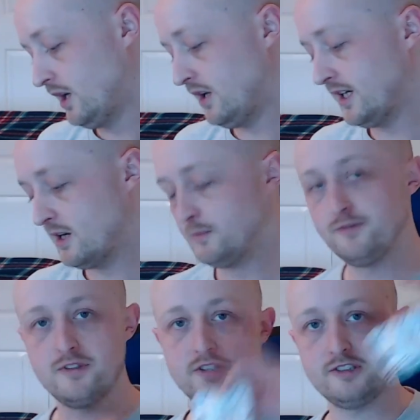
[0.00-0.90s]
They come
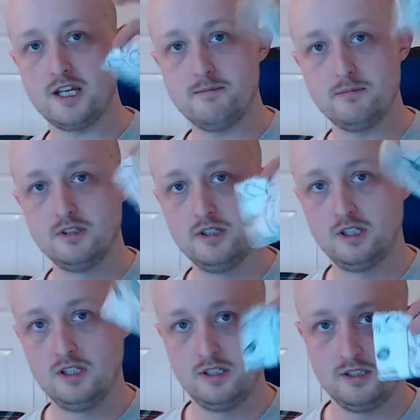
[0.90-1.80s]
with the same
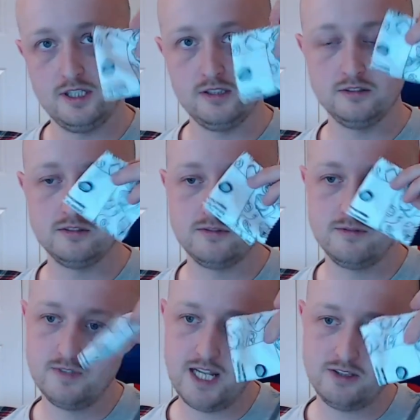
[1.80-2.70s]
little
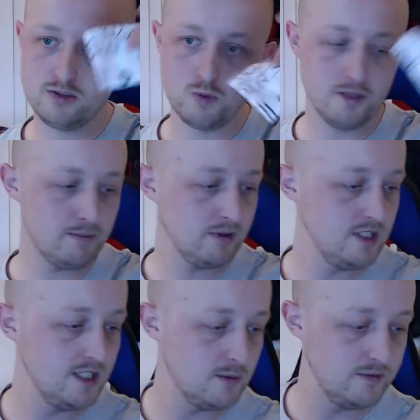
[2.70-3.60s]
lens wipe
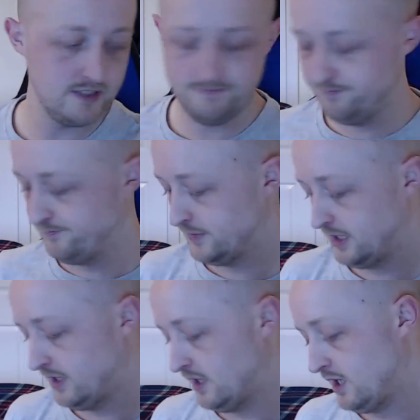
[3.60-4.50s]
that you get with it.
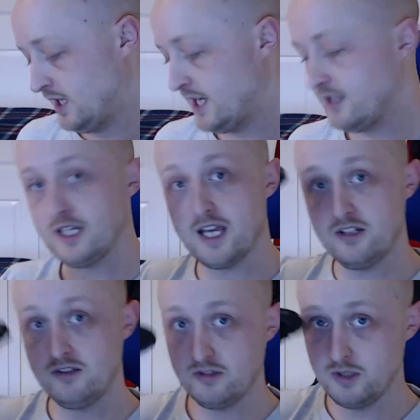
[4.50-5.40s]
And
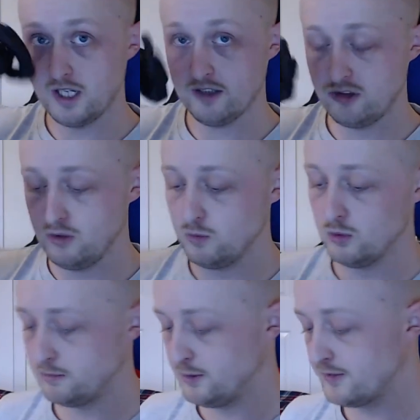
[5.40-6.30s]
again, you get 2
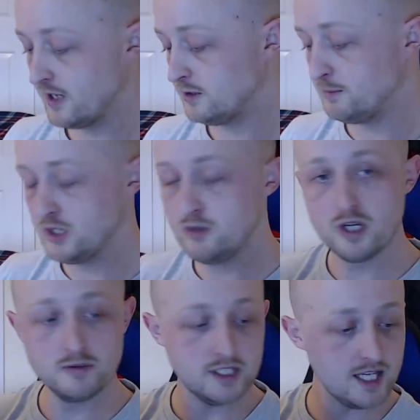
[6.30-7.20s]
waterproof covers, but you
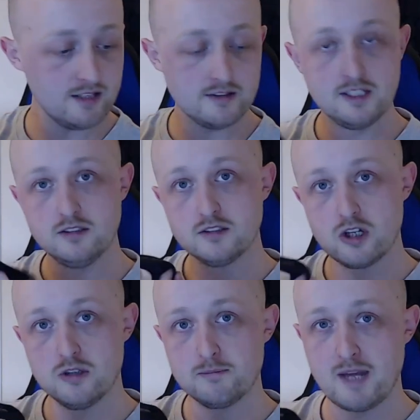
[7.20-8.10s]
don't get the little
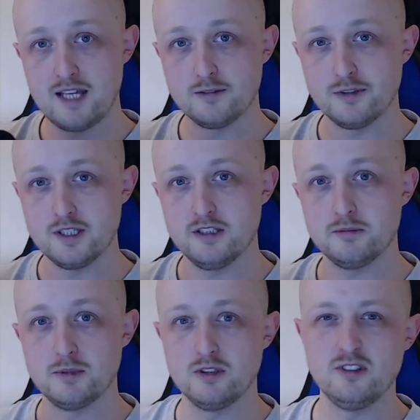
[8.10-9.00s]
cotton bag for
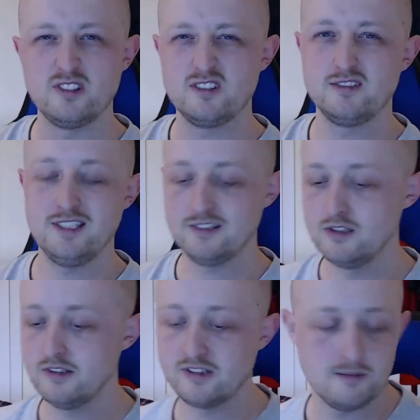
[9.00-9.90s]
these because
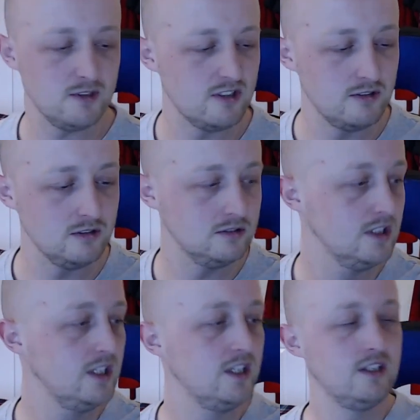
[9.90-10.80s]
it's not the same
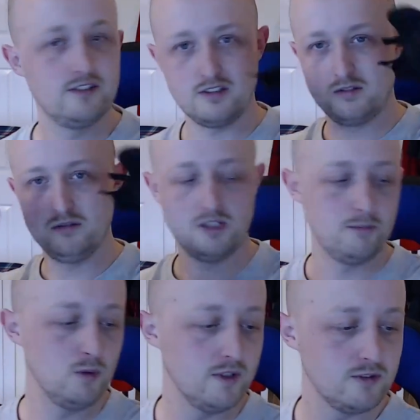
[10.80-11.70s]
material. So
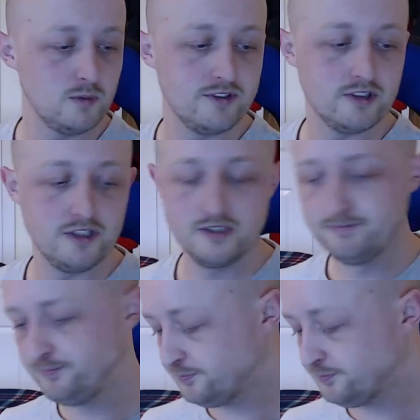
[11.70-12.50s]
I'll put one to one side.